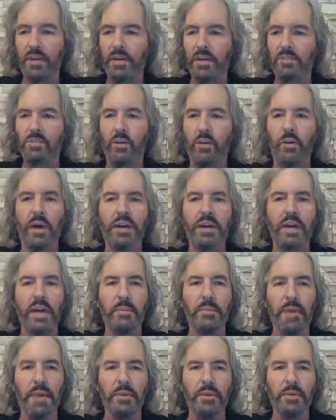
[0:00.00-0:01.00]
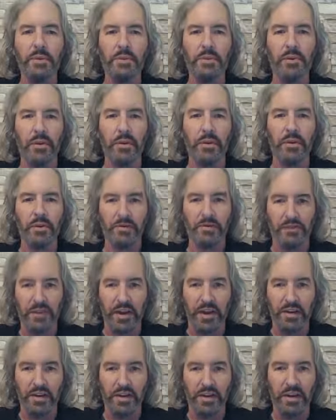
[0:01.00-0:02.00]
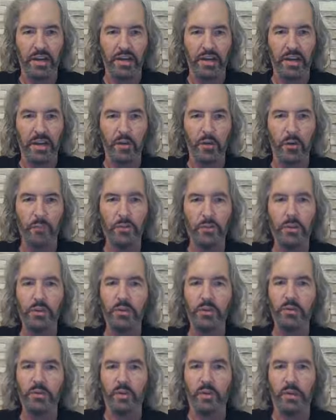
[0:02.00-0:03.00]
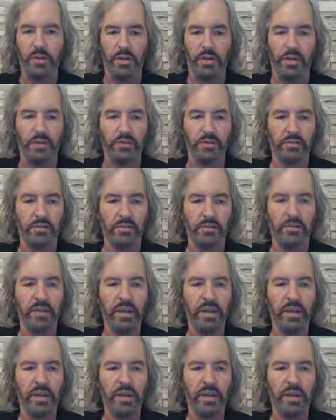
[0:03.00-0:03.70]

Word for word: So I came out here on Friday night, and I hope you can join us,